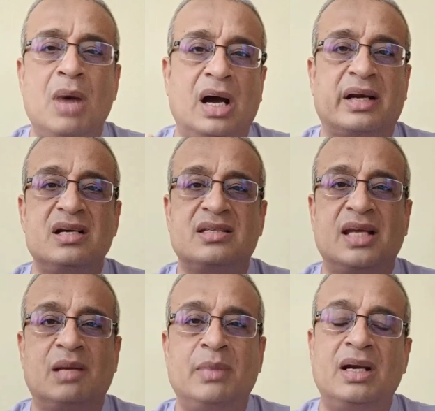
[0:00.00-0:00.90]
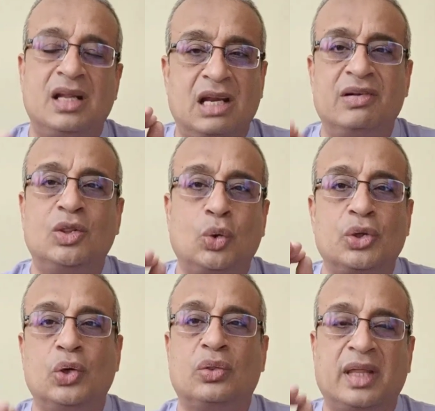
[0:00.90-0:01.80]
market segment, even though
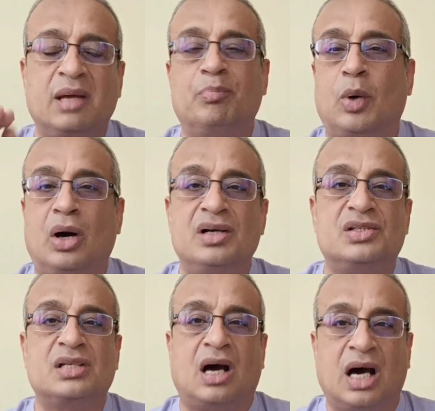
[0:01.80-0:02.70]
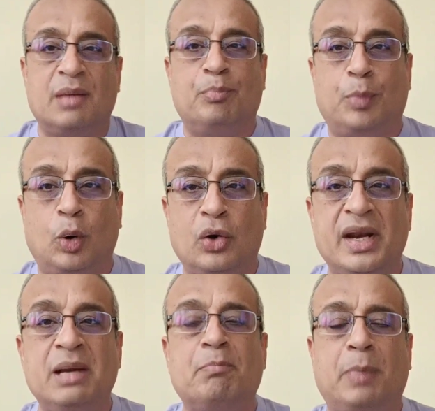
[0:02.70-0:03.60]
you think bonds are
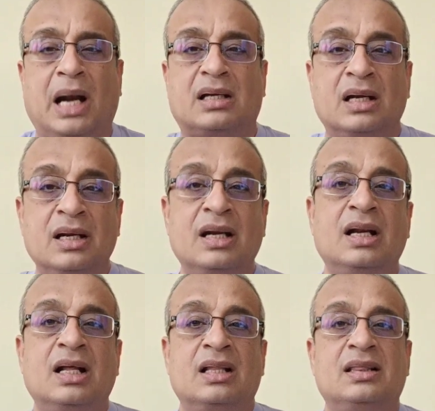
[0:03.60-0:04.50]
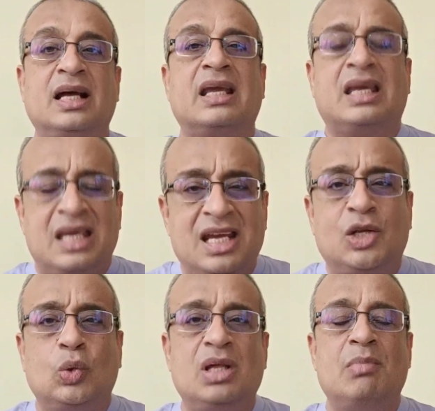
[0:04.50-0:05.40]
boring, but the
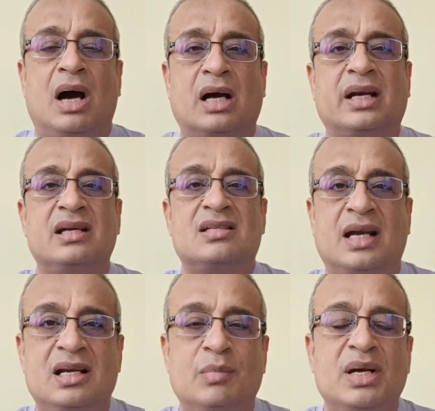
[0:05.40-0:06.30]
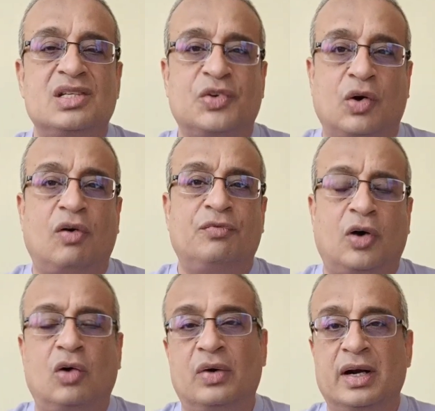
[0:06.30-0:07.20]
key to the market sentiments
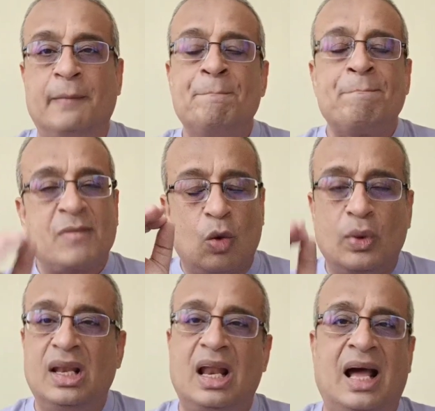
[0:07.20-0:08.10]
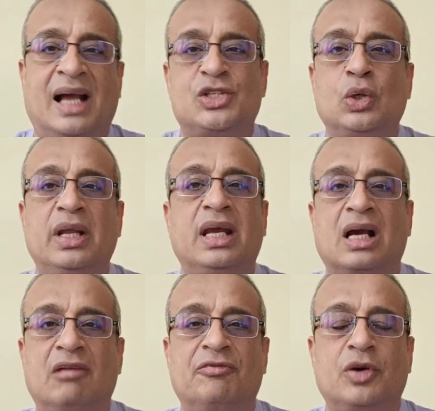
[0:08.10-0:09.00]
forward will actually
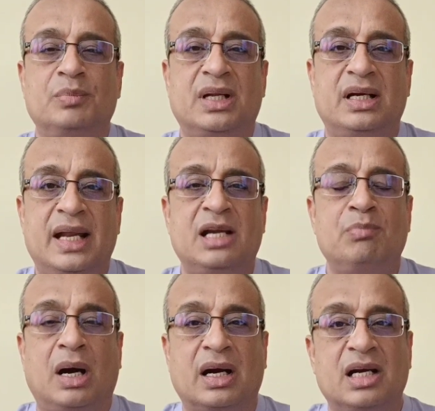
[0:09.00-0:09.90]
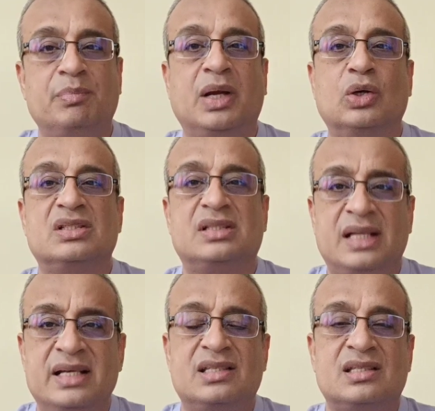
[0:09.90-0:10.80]
come from the debt market because
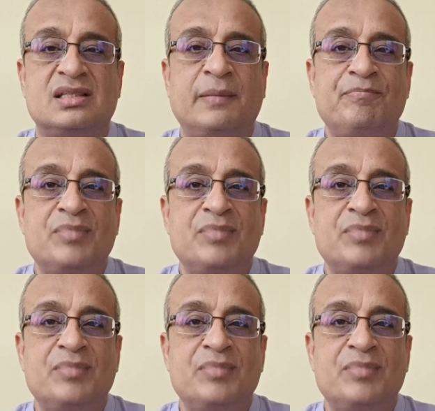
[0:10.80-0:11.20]
this